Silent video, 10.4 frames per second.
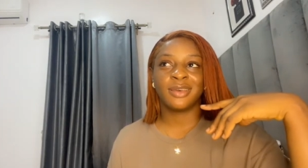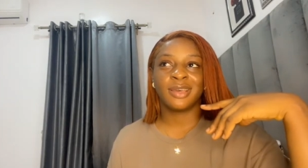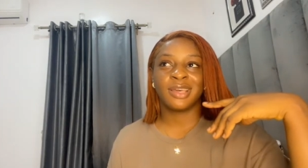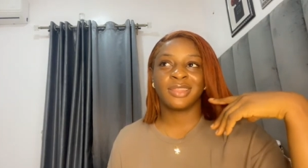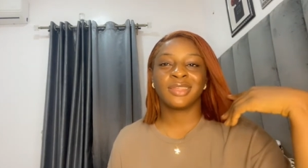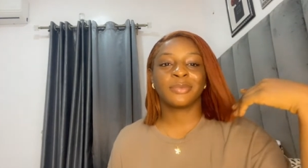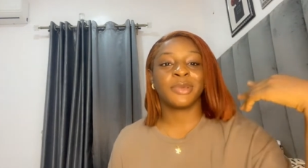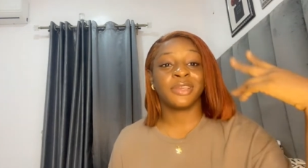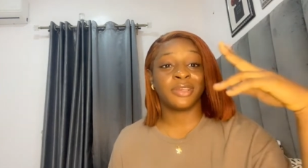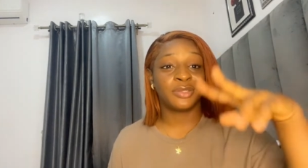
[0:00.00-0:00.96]
I think my
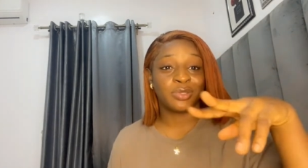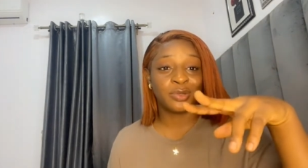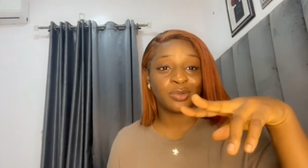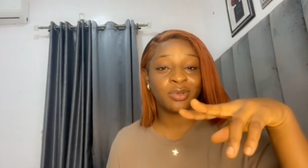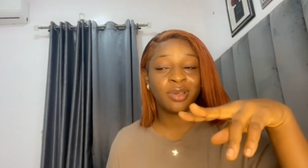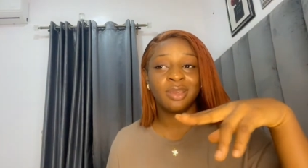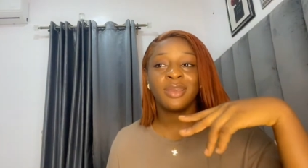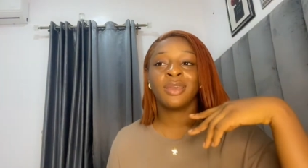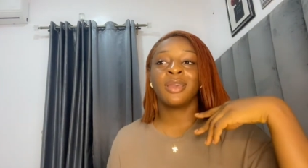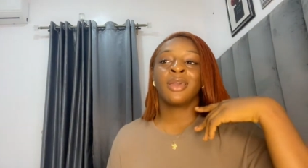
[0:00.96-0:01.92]
year 2.
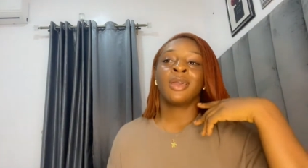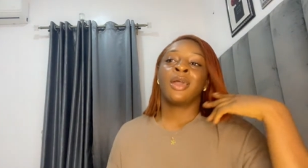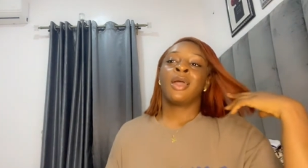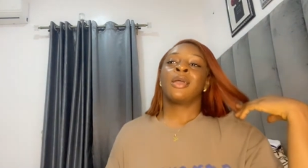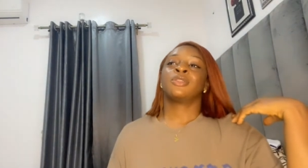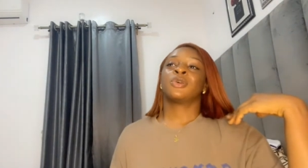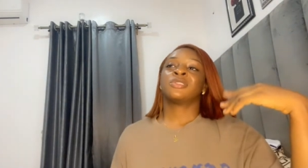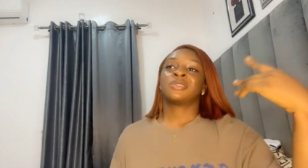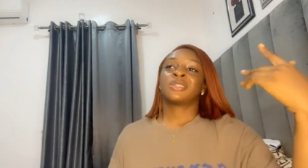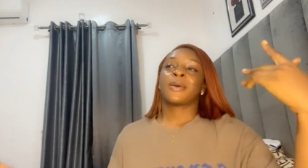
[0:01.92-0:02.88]
It
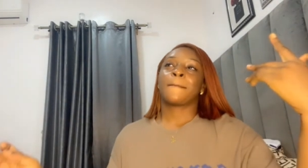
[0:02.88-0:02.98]
was a